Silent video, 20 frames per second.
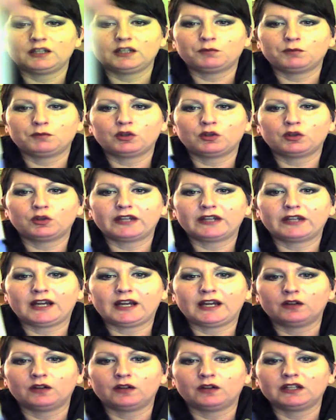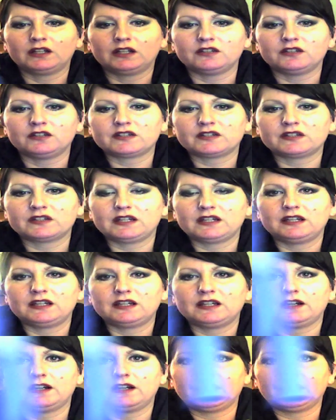you pull it out, and you
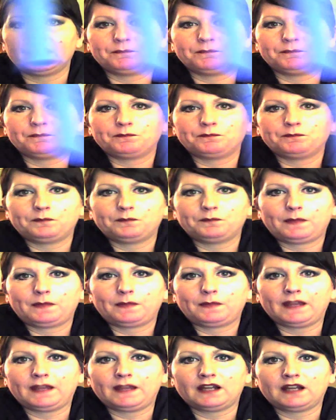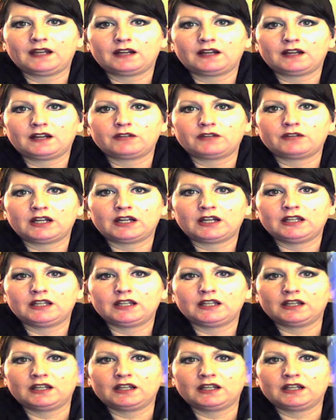see that I've got an